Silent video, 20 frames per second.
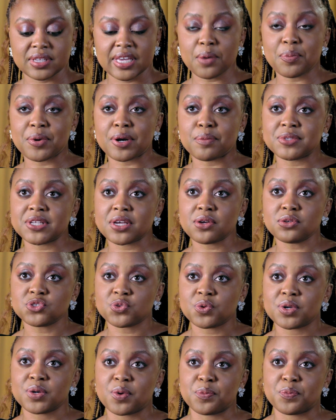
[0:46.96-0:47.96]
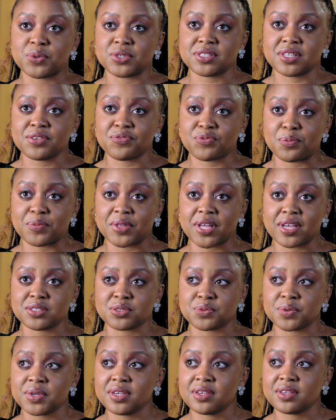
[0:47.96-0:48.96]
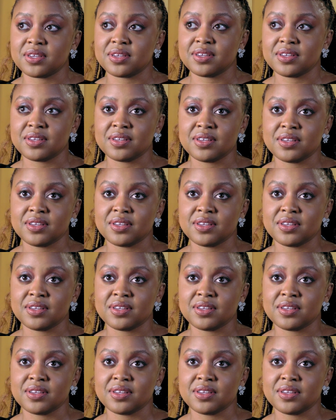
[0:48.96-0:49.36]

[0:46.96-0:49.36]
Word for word: Yeah, but I'm down 21% from last week.